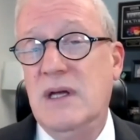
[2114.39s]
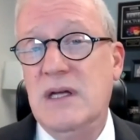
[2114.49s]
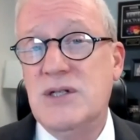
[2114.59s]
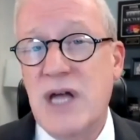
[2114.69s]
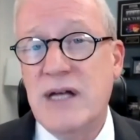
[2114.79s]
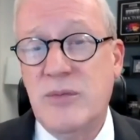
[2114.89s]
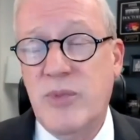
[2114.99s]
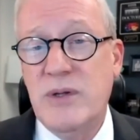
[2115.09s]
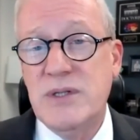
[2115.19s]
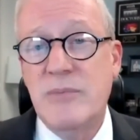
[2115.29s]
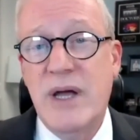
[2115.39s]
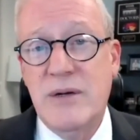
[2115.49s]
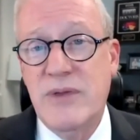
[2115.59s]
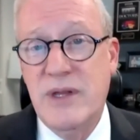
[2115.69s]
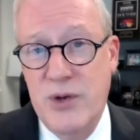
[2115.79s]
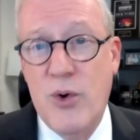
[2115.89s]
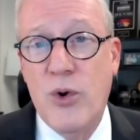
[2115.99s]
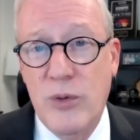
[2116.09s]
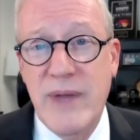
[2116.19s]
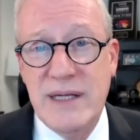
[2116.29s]
injectables are better than the
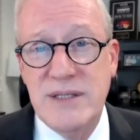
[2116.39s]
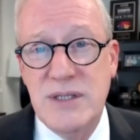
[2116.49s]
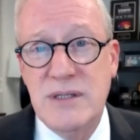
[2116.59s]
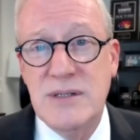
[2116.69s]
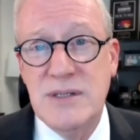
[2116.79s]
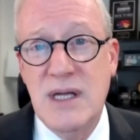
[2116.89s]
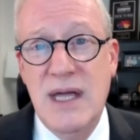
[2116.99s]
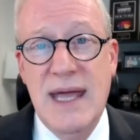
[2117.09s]
oral medicines,